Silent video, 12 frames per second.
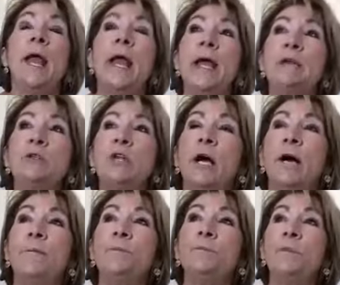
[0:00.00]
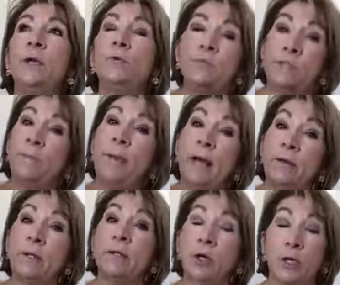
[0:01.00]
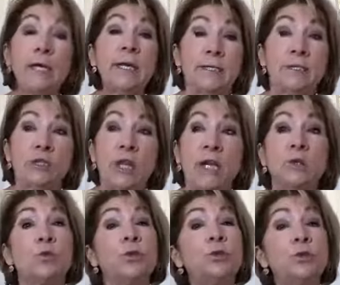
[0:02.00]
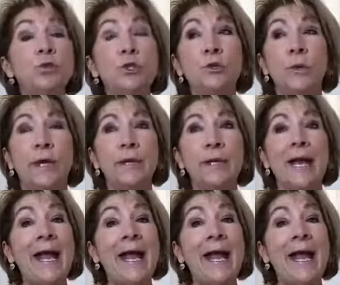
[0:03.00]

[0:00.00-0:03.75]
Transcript: And um, it was about a cookie exchange where you do it